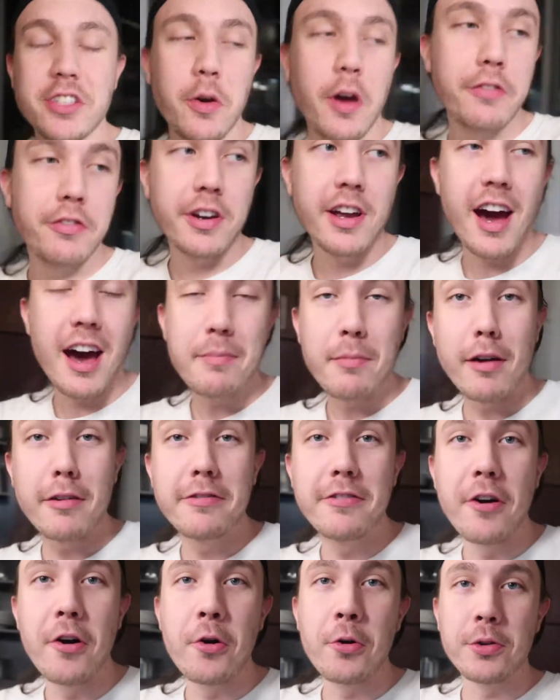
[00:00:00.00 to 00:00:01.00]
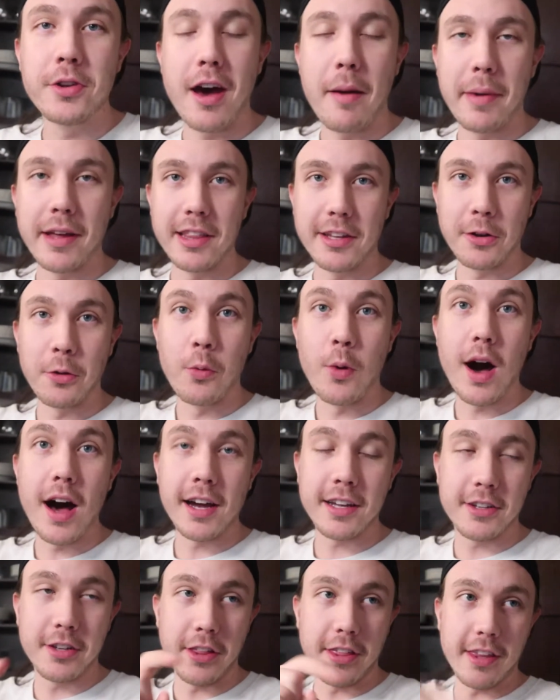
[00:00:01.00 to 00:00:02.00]
So I forgot my phone on my little
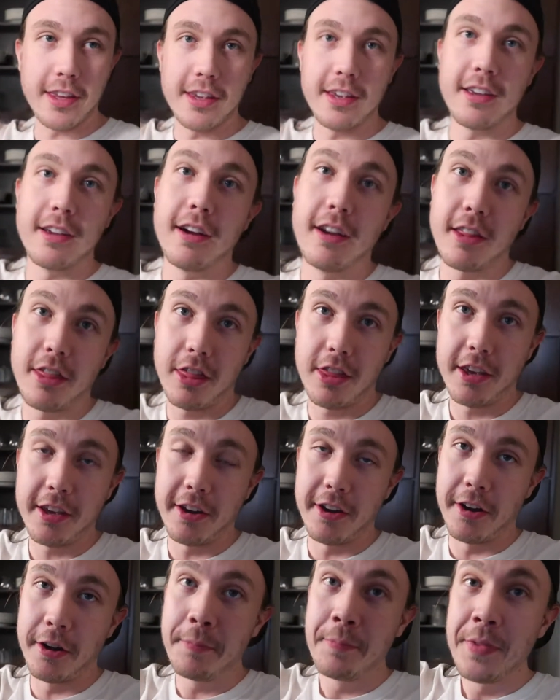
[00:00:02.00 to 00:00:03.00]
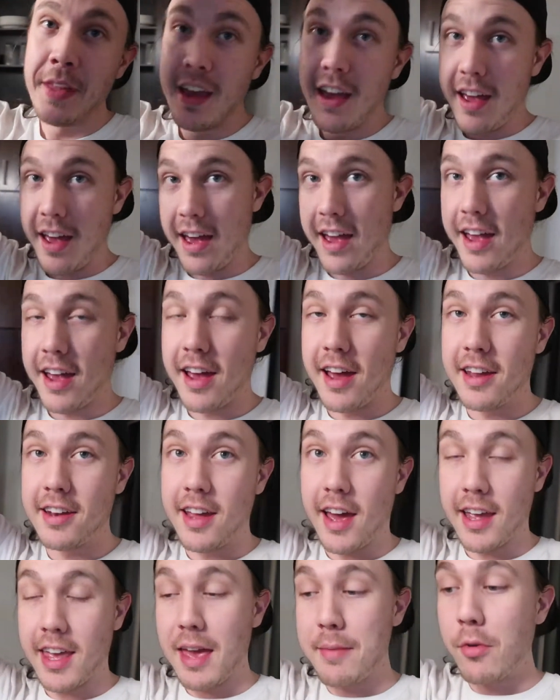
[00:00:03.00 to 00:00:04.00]
walk to the theater,
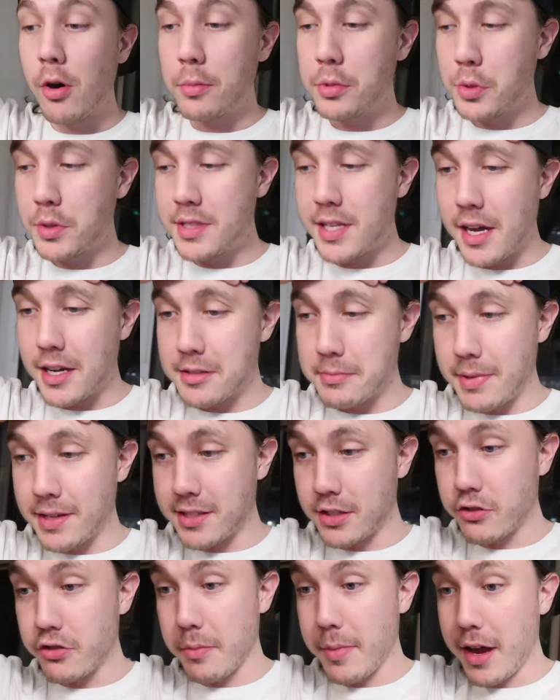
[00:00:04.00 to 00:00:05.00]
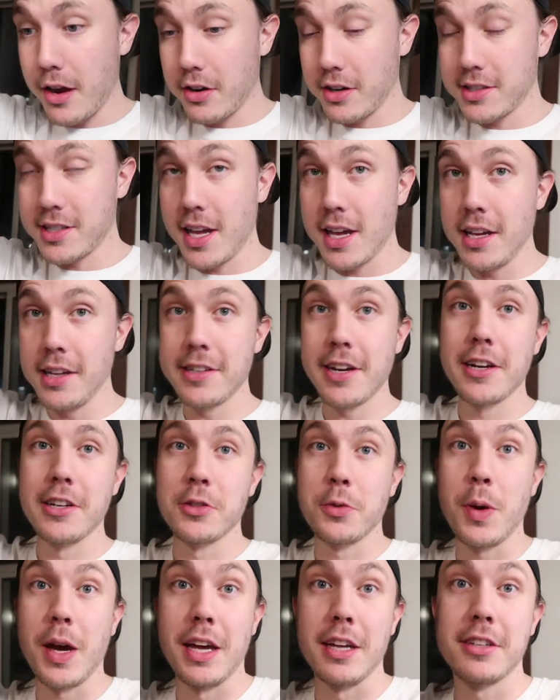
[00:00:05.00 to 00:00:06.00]
and I came home to a text message from Eric saying he's on
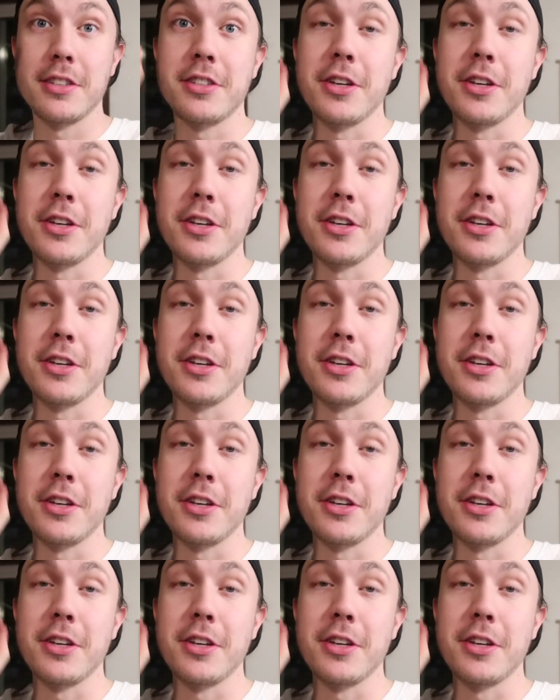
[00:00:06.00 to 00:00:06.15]
his way.